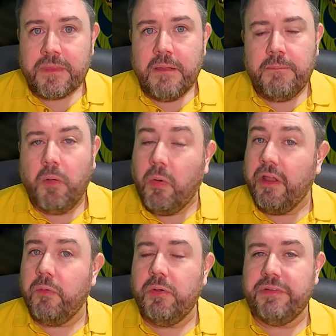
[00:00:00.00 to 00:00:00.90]
But what I
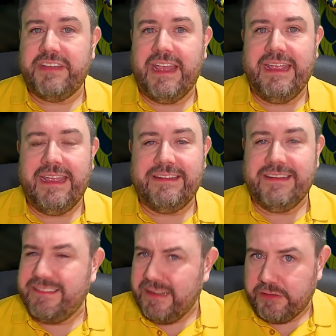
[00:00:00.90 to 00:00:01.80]
will say is it's
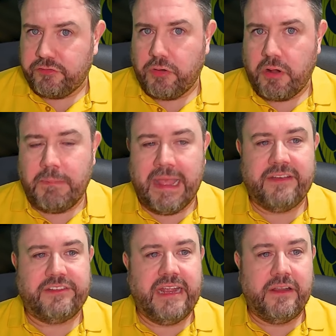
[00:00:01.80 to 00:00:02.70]
still a strong
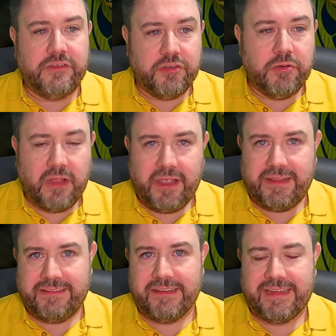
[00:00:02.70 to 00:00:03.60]
bench, and I do like
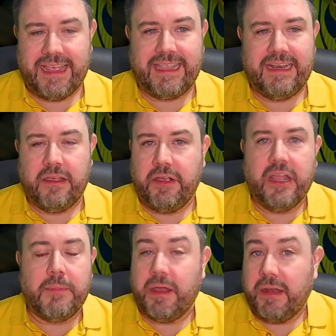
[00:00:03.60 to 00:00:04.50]
this attacking
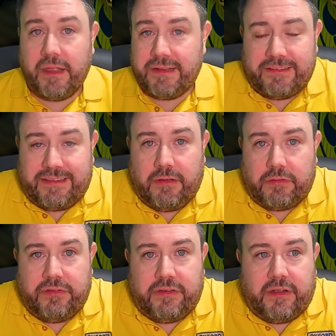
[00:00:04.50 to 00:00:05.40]
lineup. I like to see
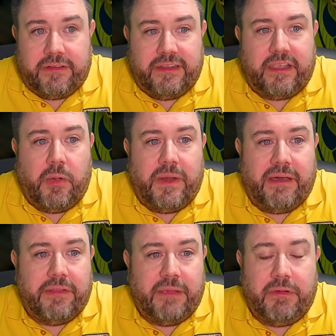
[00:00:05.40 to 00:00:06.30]
Oxford United going
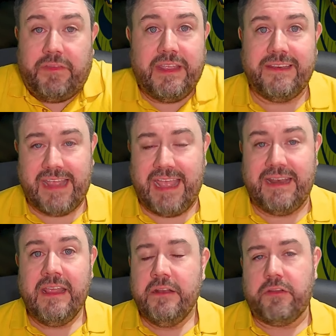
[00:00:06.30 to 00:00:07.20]
out there with the intent
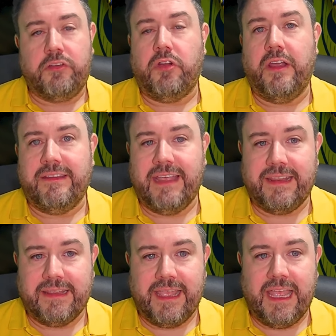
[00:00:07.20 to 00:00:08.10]
to try and take
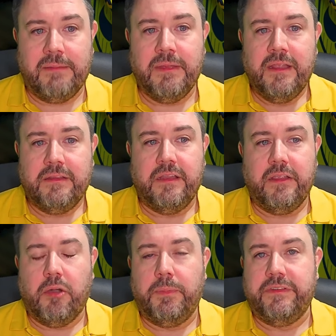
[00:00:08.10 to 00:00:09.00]
the game to the
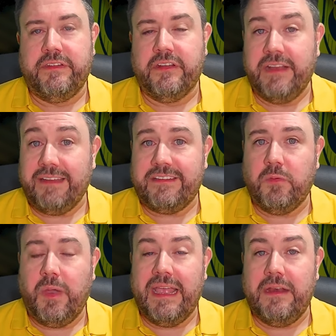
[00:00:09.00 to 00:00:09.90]
opposition. That's the
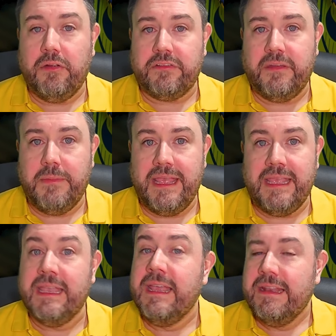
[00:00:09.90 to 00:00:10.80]
way it looked to
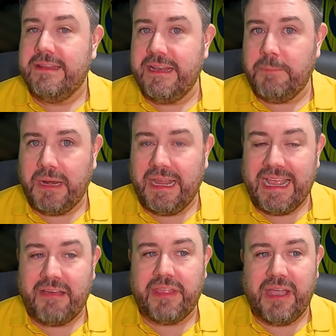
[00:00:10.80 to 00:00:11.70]
me. Did it play
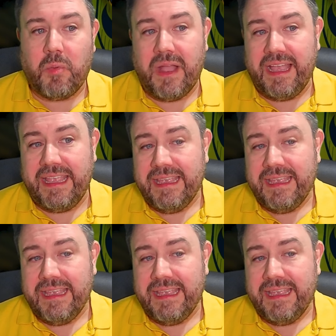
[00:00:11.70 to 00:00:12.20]
out that way?